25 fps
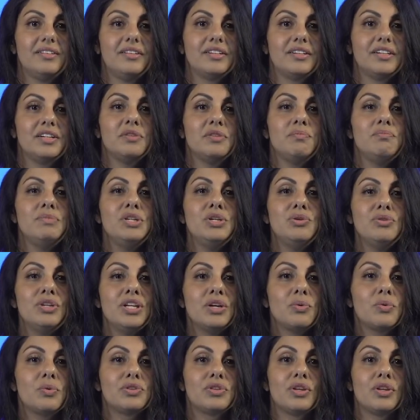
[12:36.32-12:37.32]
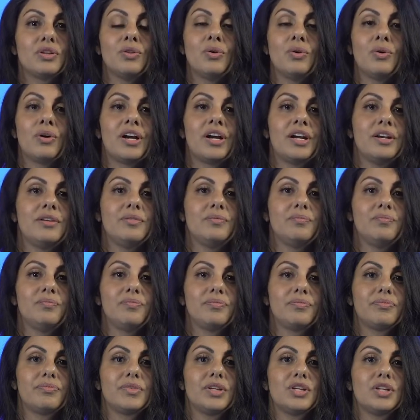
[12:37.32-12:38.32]
communing with the Lord,
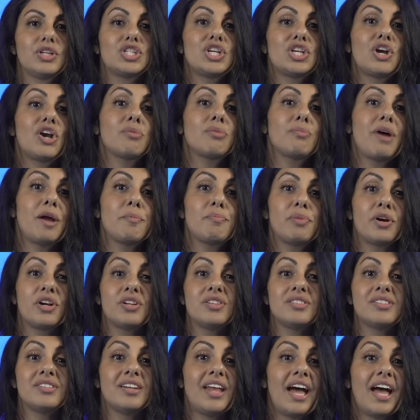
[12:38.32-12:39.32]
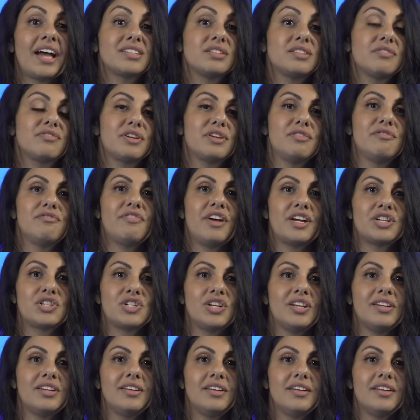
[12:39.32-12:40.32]
sharing my burdens, and active
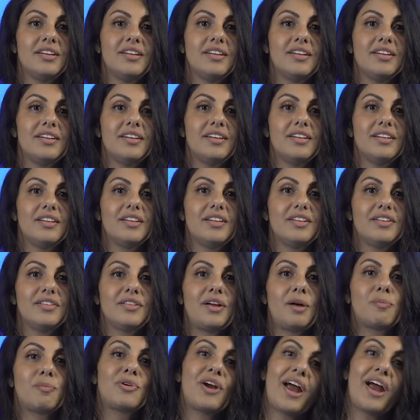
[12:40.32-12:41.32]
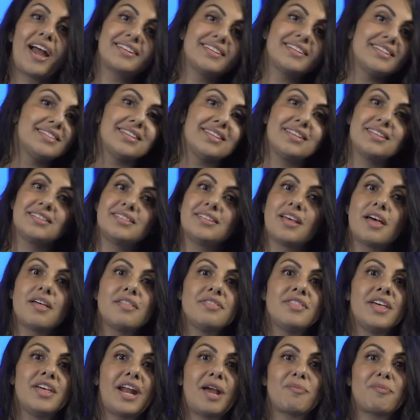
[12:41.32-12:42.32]
confession, they're practices
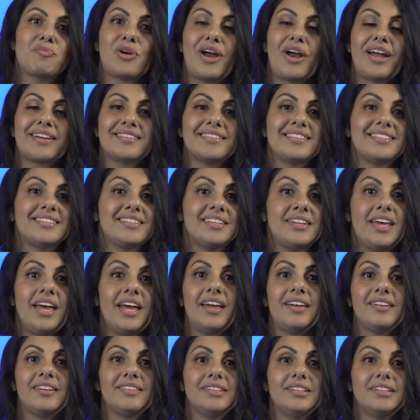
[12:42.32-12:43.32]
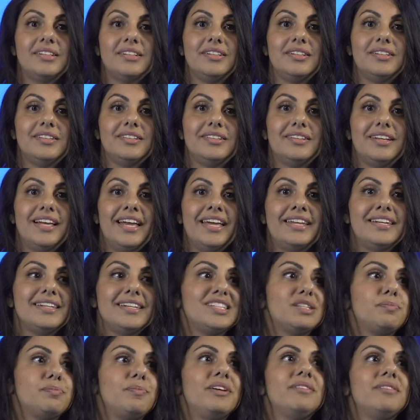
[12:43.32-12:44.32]
that I practice today. And
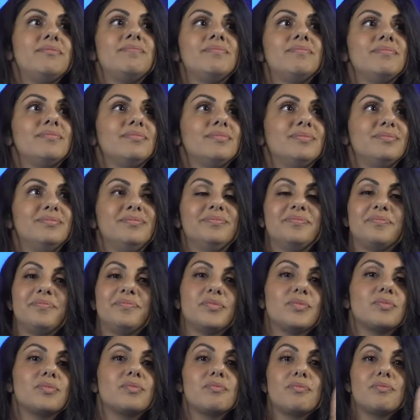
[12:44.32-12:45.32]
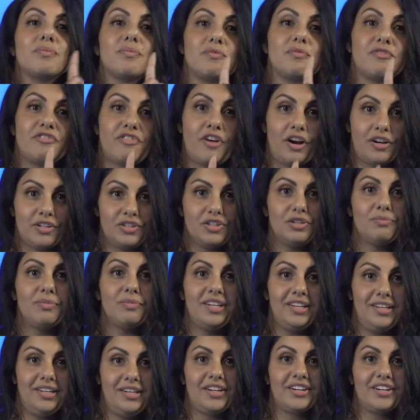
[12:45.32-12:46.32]
it's been far too
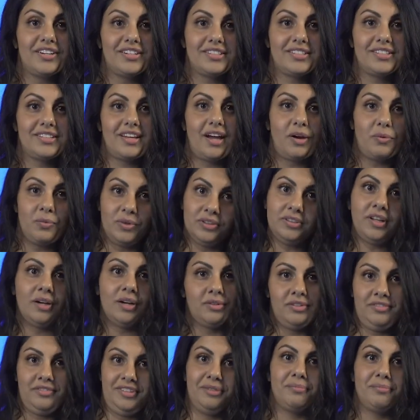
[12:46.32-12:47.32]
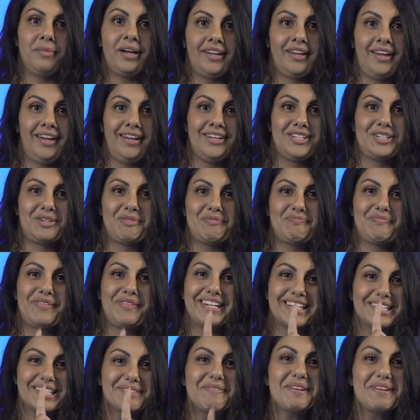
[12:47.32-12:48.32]
many years. I will not reveal my age,
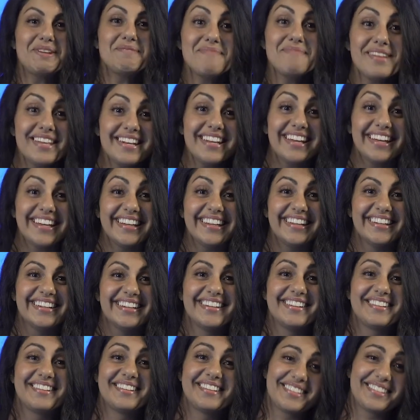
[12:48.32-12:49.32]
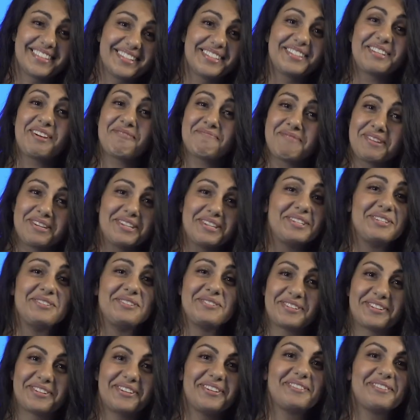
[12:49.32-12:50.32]
but it's been a minute since I've been in
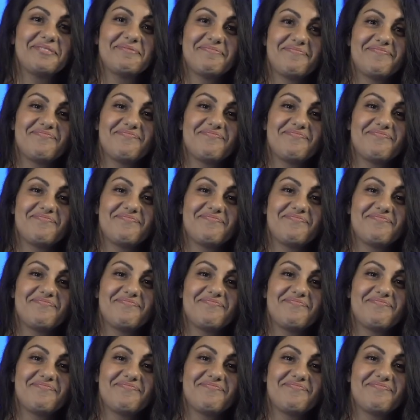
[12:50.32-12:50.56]
youth group.